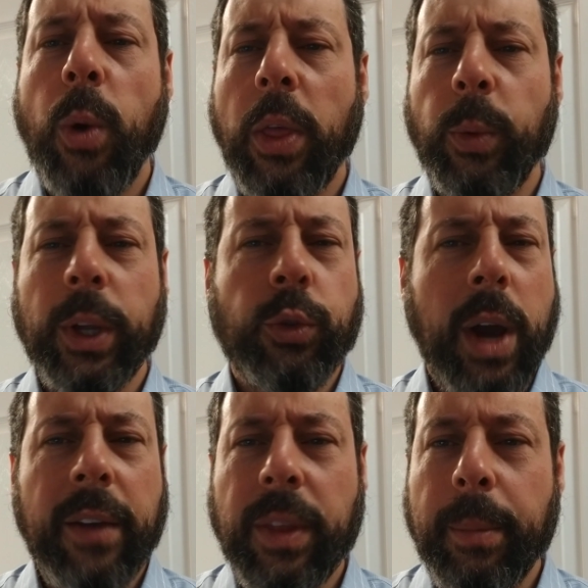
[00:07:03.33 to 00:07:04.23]
whether we
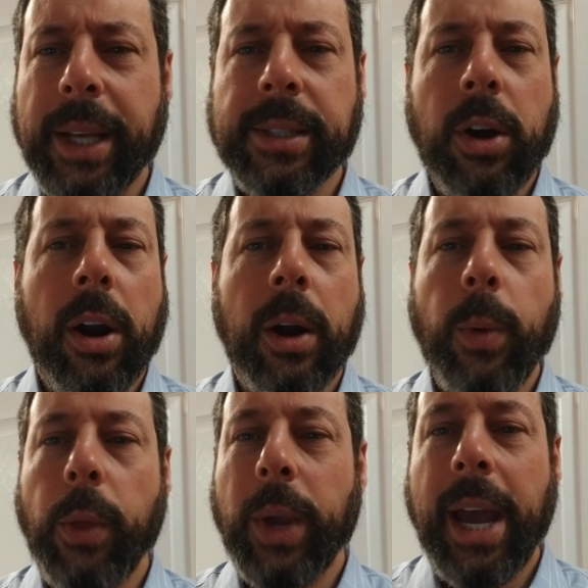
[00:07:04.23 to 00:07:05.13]
drive the best car,
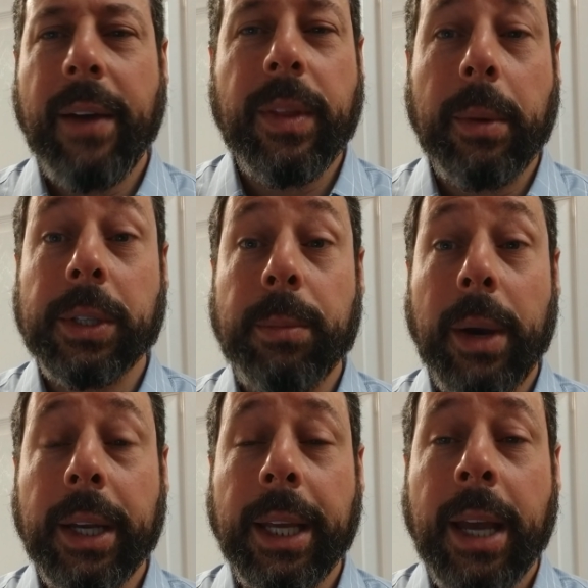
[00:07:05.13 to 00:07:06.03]
whether we have the most
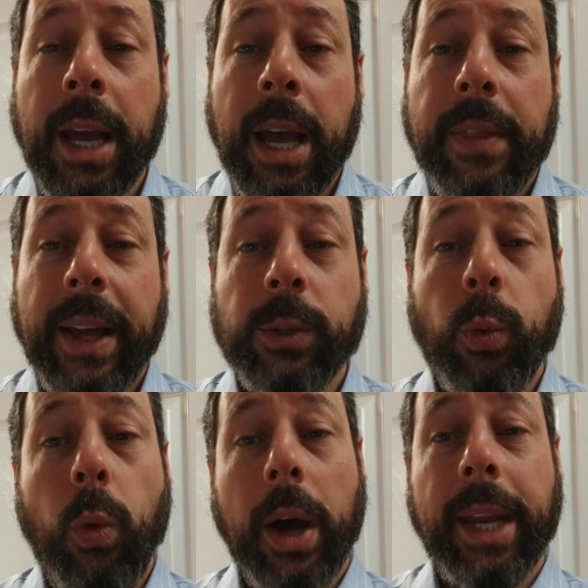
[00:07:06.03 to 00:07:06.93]
money, that's
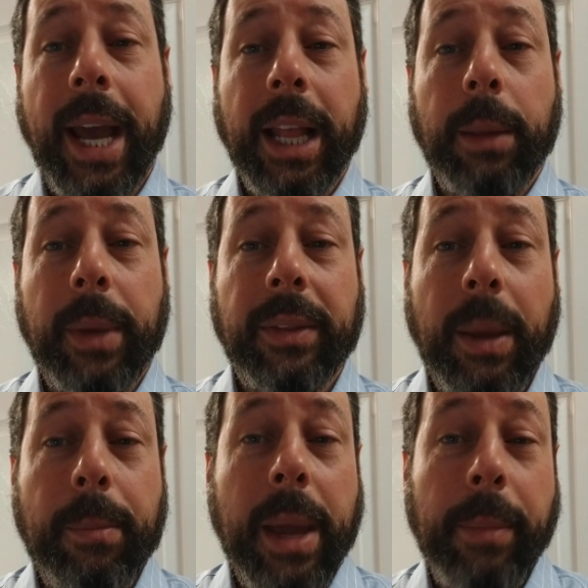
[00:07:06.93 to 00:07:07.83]
one element
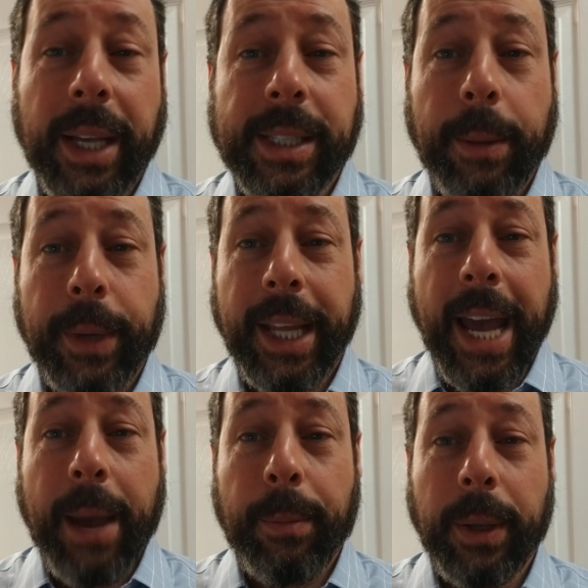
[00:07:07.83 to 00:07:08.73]
that may make somebody
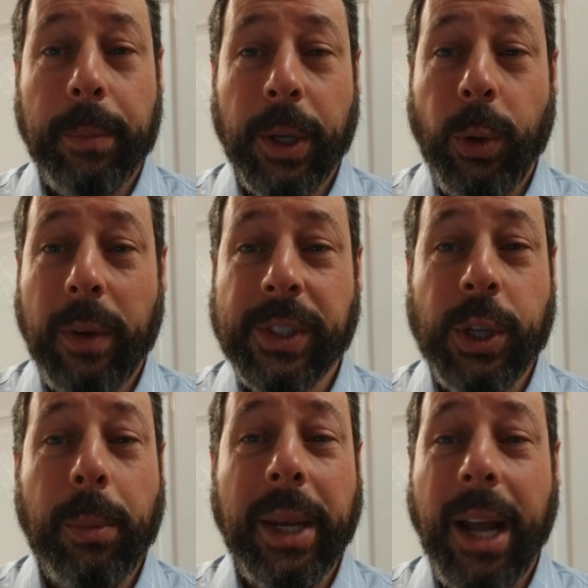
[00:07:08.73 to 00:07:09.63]
happy. But you have
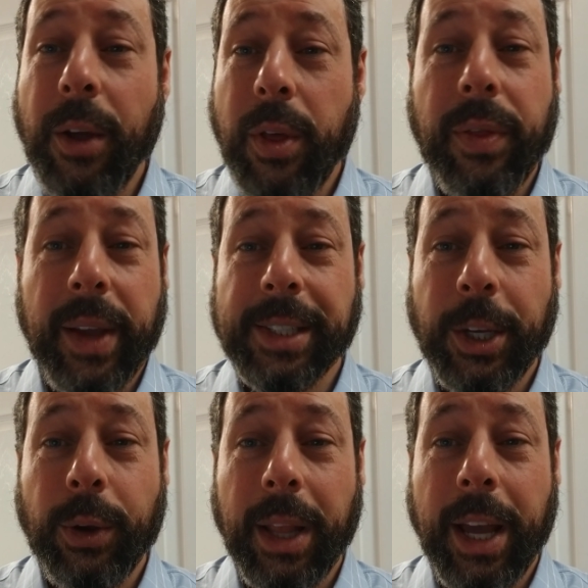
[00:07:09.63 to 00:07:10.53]
so many other things
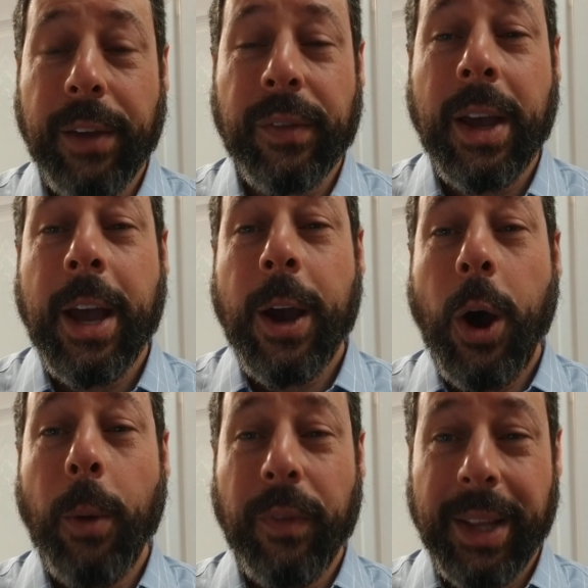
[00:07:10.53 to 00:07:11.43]
in your life.
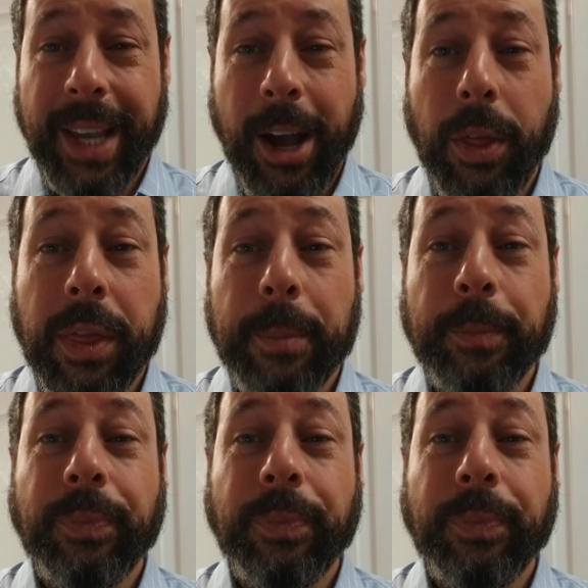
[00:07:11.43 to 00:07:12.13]
Hopefully health,